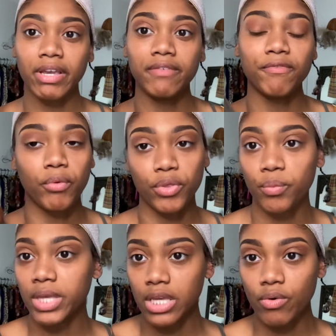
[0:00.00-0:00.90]
for the
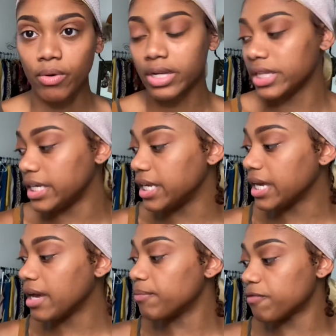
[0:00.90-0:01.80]
week or cleaning
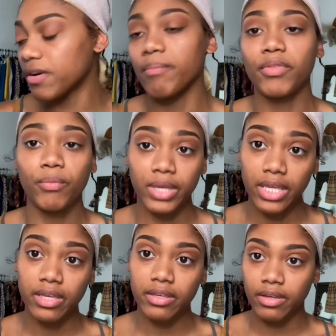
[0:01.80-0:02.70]
up from the week,
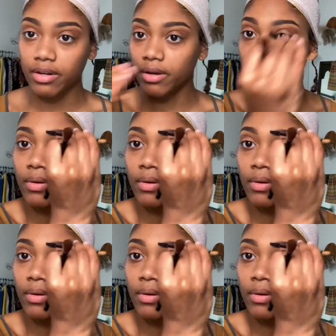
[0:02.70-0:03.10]
you know?